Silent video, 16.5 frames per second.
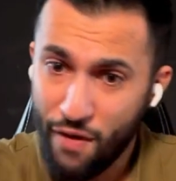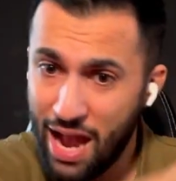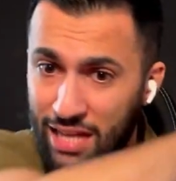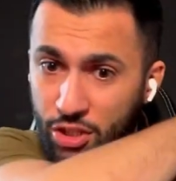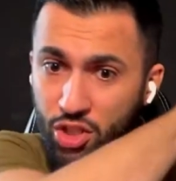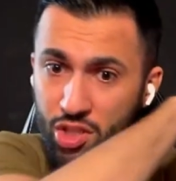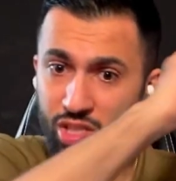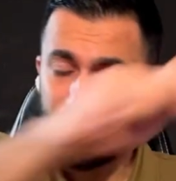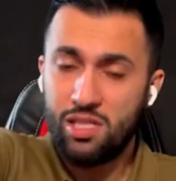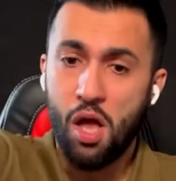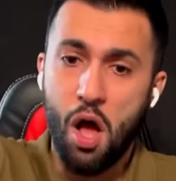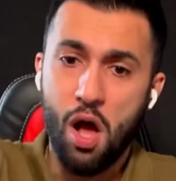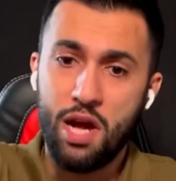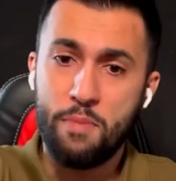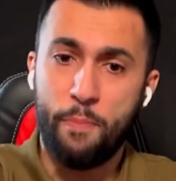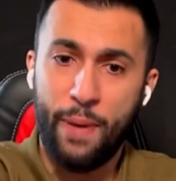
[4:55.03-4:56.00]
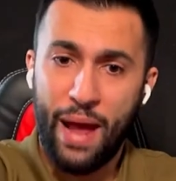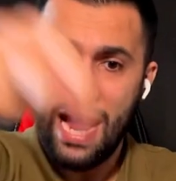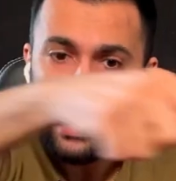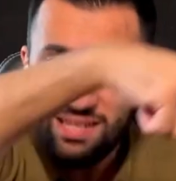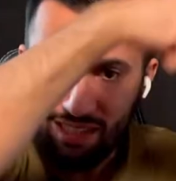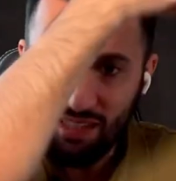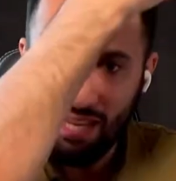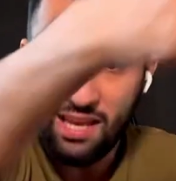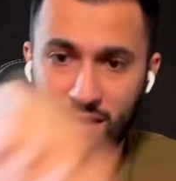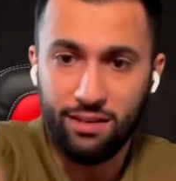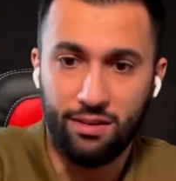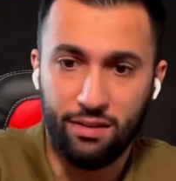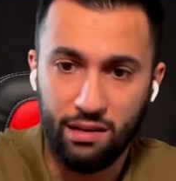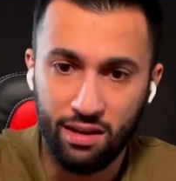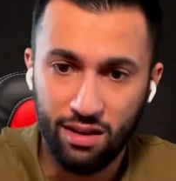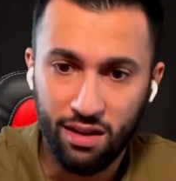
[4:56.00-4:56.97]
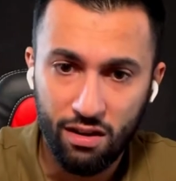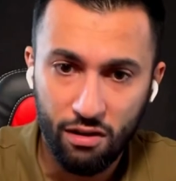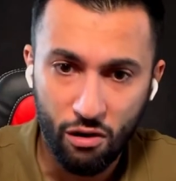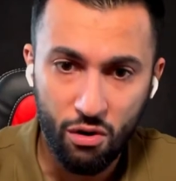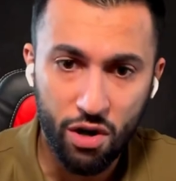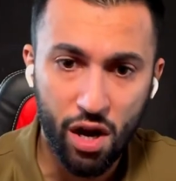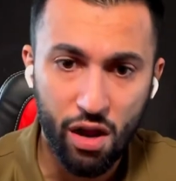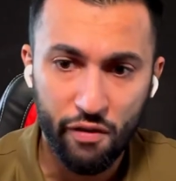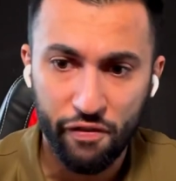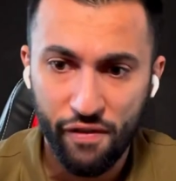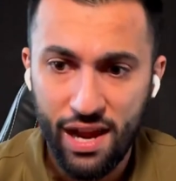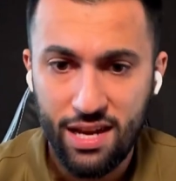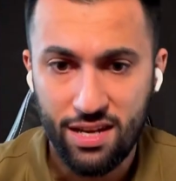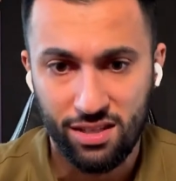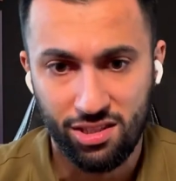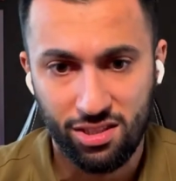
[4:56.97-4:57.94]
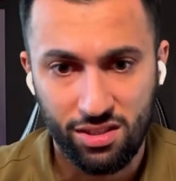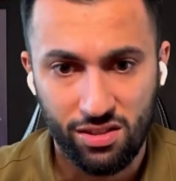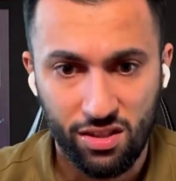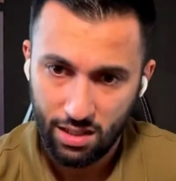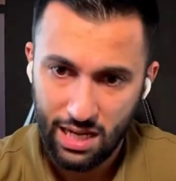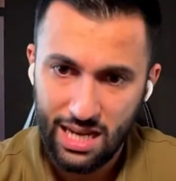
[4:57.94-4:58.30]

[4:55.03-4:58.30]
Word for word: and just started painting on her face.